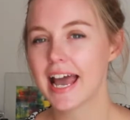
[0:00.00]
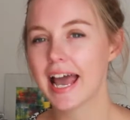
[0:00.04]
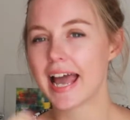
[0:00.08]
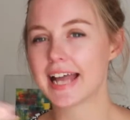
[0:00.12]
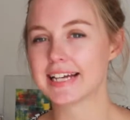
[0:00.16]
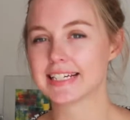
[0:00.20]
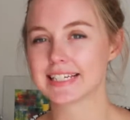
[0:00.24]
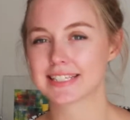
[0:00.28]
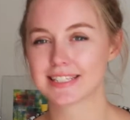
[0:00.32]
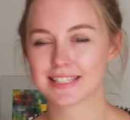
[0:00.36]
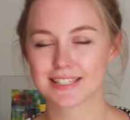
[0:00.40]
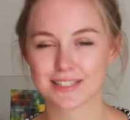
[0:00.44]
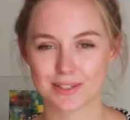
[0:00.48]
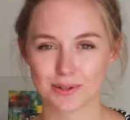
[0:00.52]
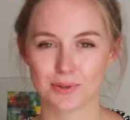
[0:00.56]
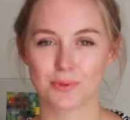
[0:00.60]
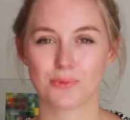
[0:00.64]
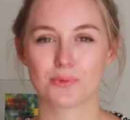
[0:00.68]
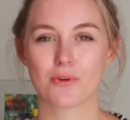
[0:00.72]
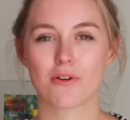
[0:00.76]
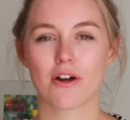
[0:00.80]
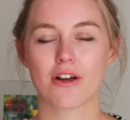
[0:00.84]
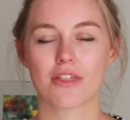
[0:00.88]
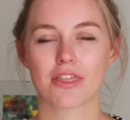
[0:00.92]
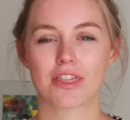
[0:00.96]
and it's so
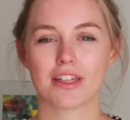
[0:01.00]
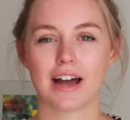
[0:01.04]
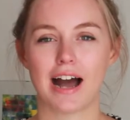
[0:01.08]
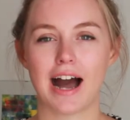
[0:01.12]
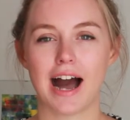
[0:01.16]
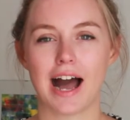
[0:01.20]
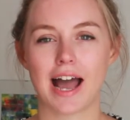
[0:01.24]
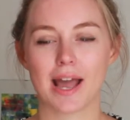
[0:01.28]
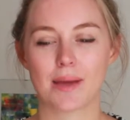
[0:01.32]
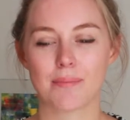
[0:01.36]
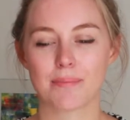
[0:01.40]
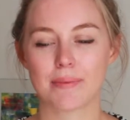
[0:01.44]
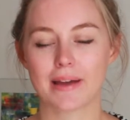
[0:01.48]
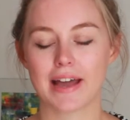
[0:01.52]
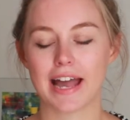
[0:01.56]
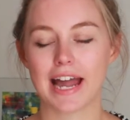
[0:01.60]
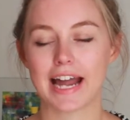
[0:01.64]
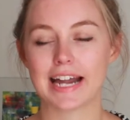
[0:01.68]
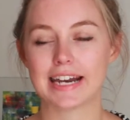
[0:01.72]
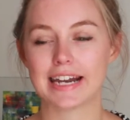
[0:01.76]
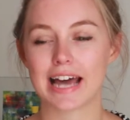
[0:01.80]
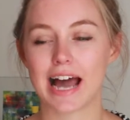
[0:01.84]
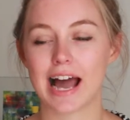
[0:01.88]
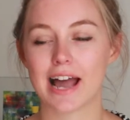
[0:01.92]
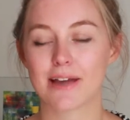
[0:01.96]
worth the hype.
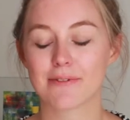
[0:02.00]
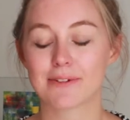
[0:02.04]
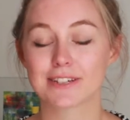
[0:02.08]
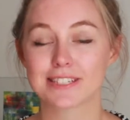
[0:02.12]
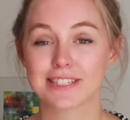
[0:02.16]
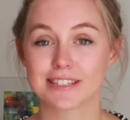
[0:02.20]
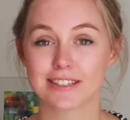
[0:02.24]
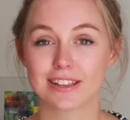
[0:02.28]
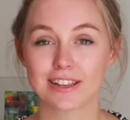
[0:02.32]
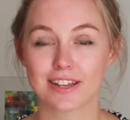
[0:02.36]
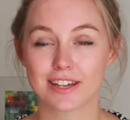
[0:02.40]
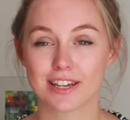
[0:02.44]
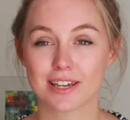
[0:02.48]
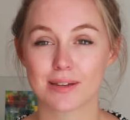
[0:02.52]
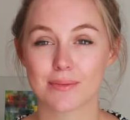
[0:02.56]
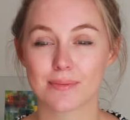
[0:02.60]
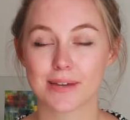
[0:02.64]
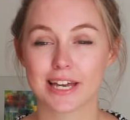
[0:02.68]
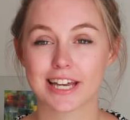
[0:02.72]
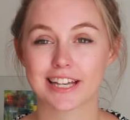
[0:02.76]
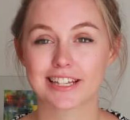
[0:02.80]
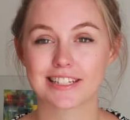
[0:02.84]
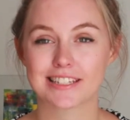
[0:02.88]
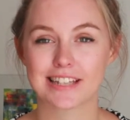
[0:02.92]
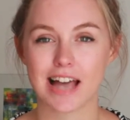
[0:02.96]
And I was so lucky
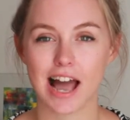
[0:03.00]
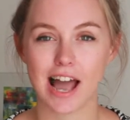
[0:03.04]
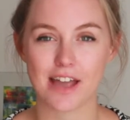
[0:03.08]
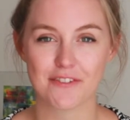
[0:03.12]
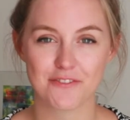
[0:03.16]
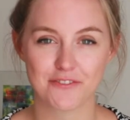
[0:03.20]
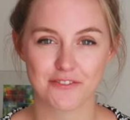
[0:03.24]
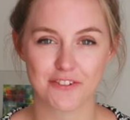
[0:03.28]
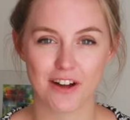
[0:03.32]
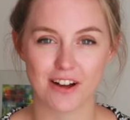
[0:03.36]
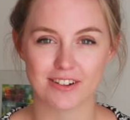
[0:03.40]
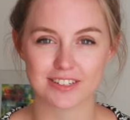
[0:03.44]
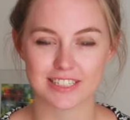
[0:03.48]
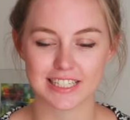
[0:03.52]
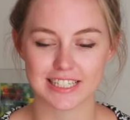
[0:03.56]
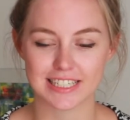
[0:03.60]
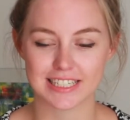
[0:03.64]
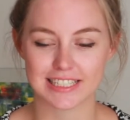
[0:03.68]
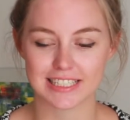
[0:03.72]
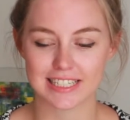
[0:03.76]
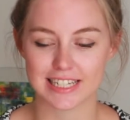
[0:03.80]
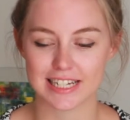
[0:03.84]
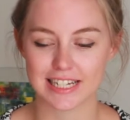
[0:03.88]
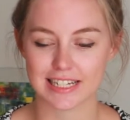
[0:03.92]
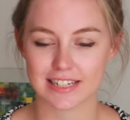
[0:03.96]
because I found
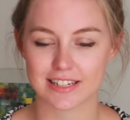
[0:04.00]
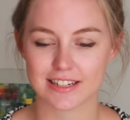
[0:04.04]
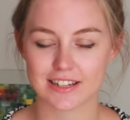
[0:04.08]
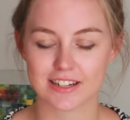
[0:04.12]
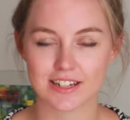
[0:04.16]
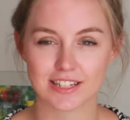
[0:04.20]
it in the